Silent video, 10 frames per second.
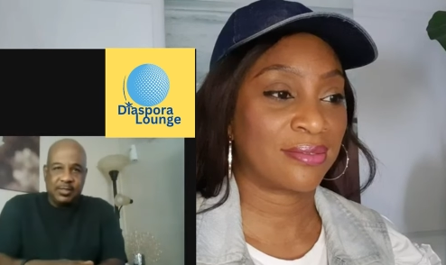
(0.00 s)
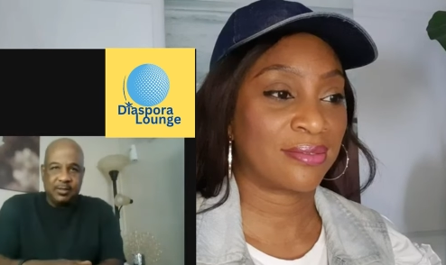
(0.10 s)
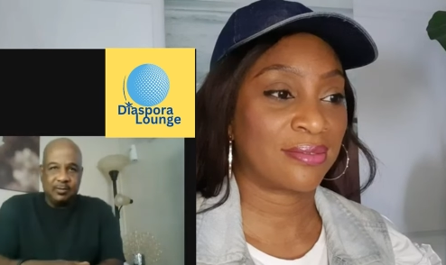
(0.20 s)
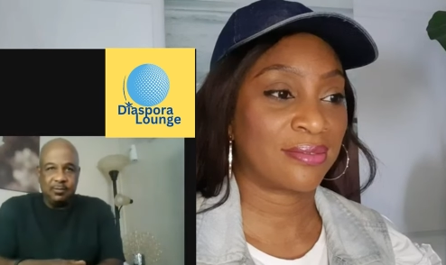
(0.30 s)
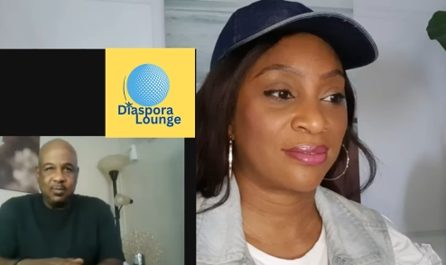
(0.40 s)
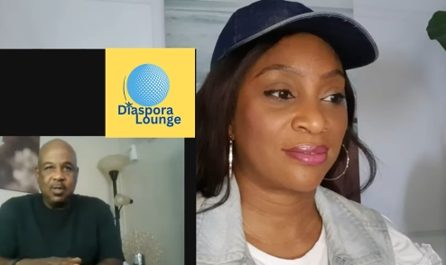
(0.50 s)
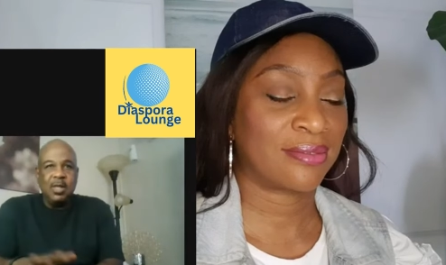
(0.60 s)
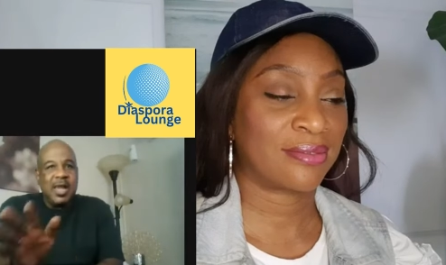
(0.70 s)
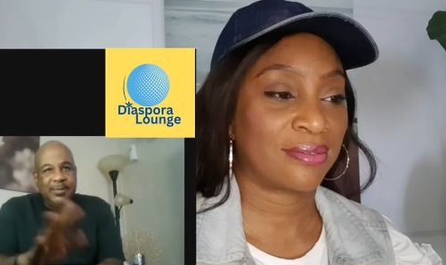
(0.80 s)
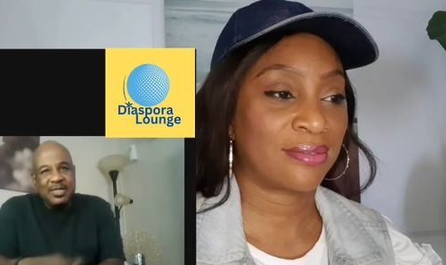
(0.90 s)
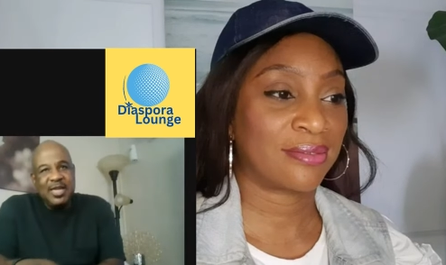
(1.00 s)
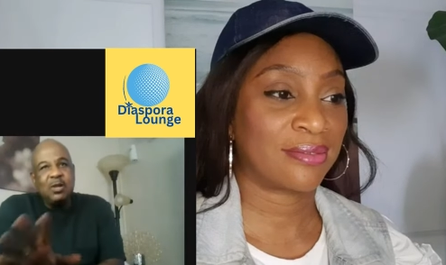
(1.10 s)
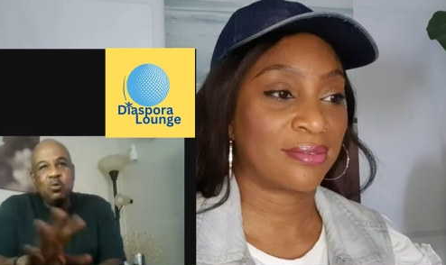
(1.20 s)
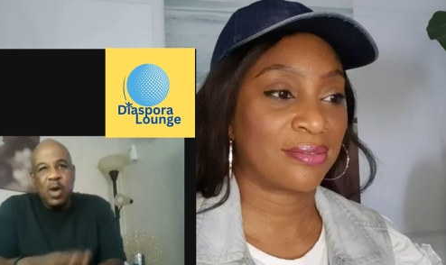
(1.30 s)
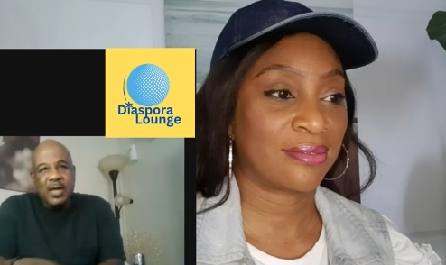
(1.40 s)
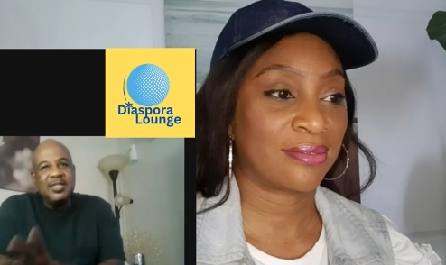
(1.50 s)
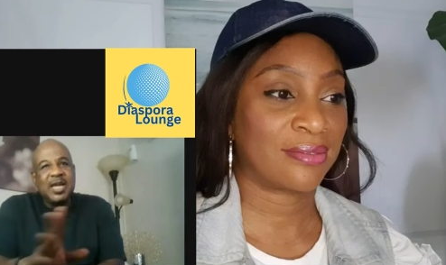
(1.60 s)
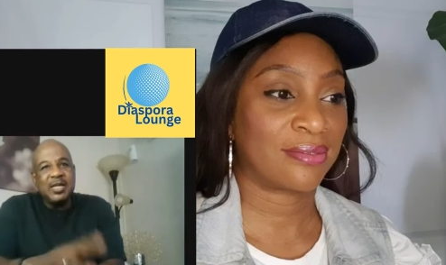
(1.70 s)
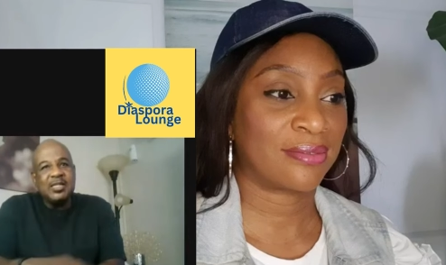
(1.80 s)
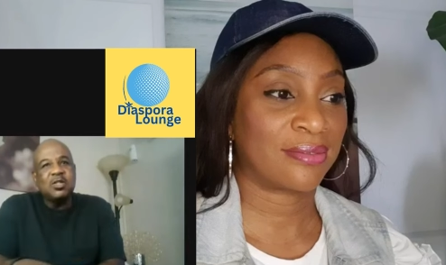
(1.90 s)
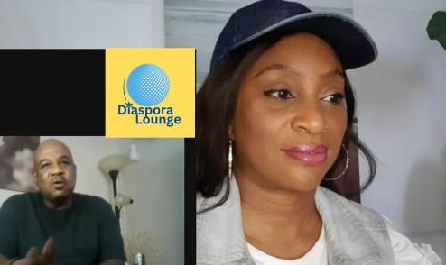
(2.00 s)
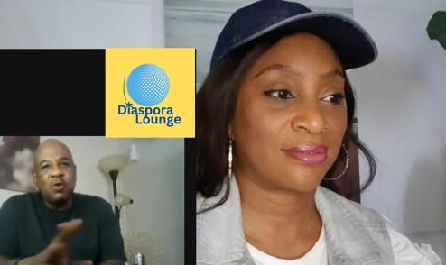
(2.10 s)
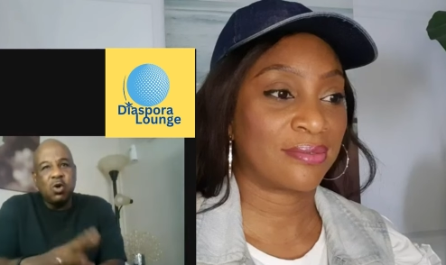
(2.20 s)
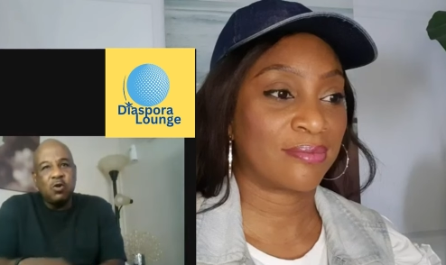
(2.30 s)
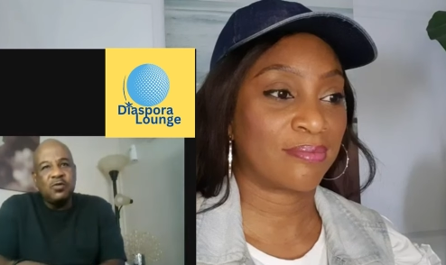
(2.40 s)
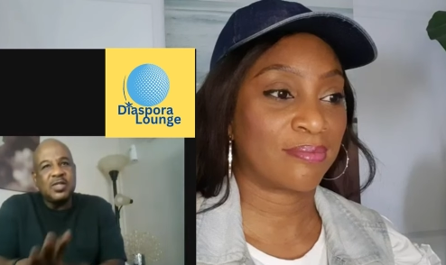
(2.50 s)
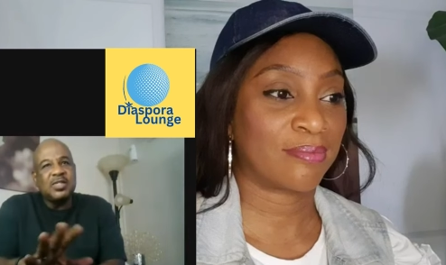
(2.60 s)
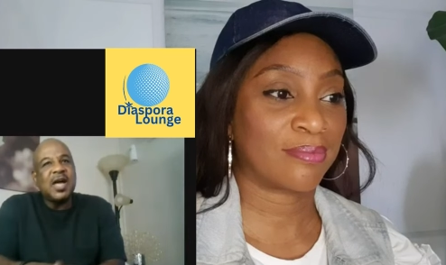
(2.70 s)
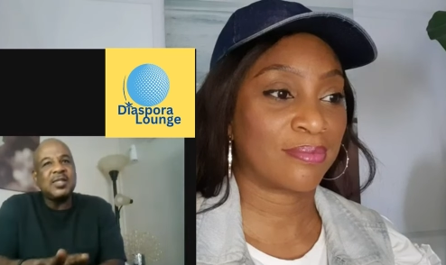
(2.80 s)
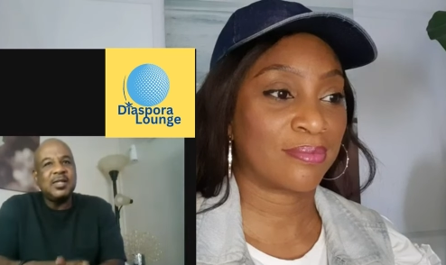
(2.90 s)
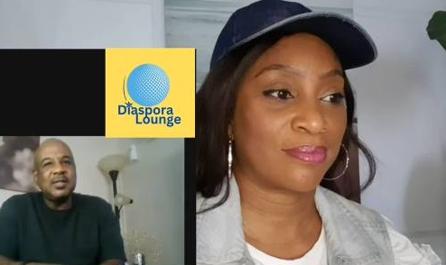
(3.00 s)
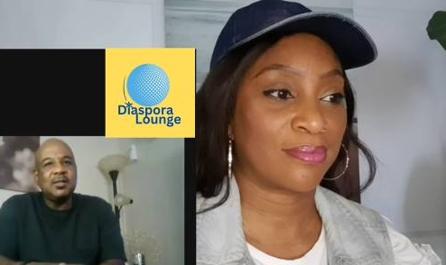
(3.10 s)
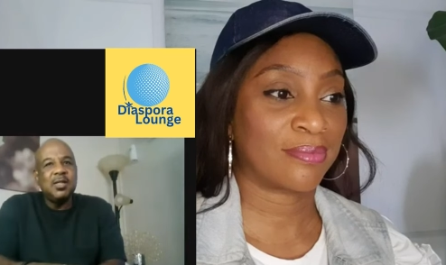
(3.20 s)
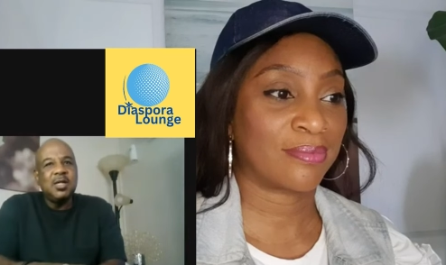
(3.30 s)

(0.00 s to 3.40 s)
Speaker 1: this, let me tell you where the genesis of all of this started.